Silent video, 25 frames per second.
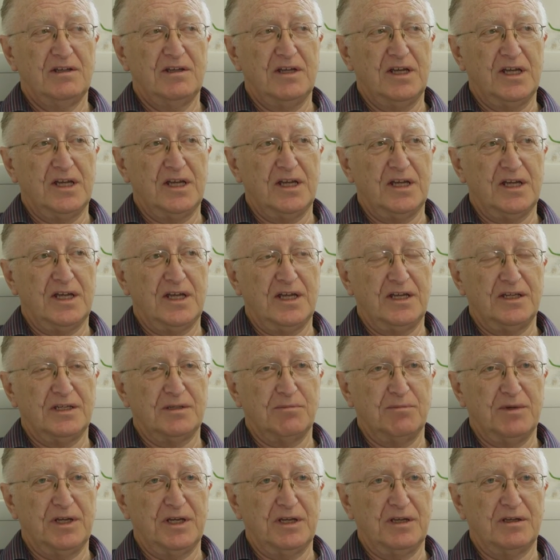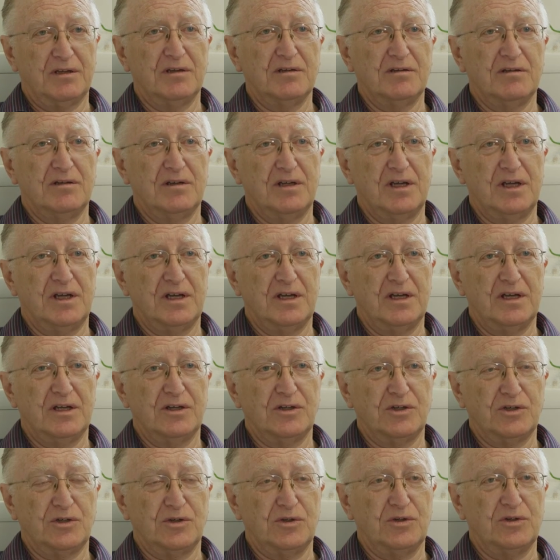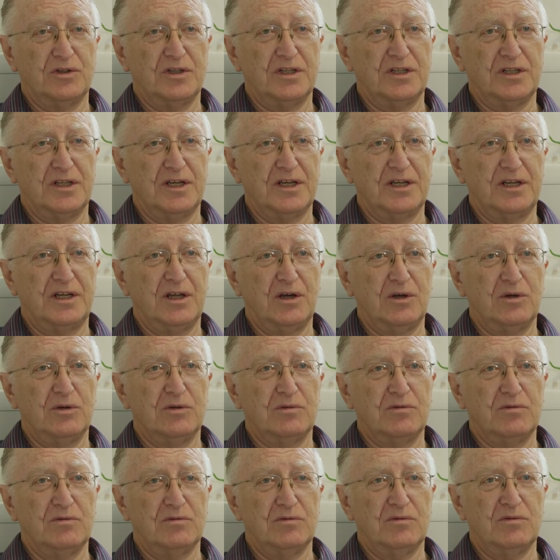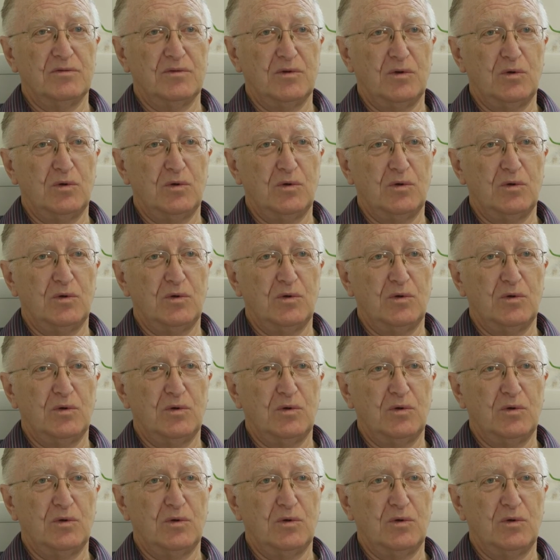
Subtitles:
and to make sure that they know